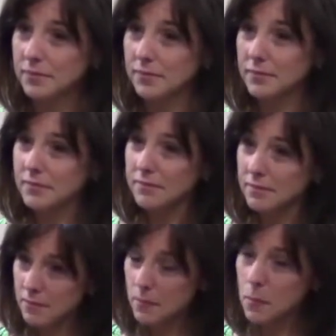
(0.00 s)

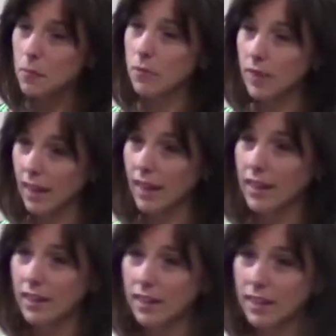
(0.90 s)
Except for the
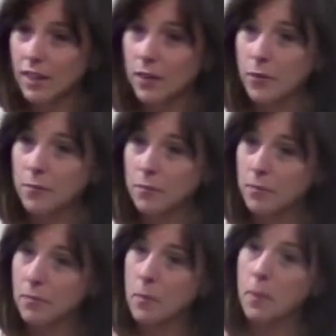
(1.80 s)
symbols used for
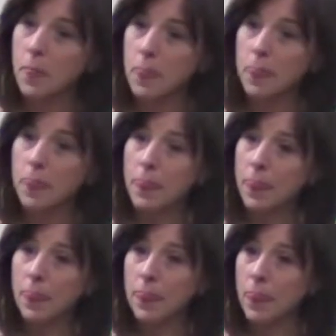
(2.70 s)
numbers, math
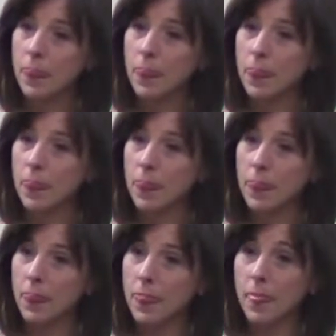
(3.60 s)
was not
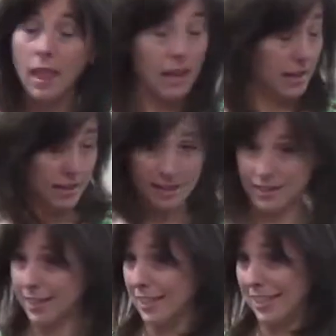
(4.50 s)
changed in
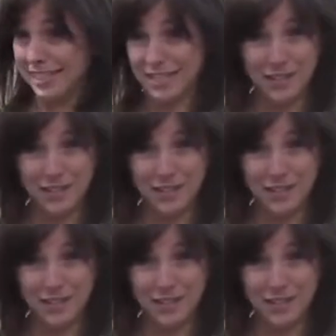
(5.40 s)
6,000 years.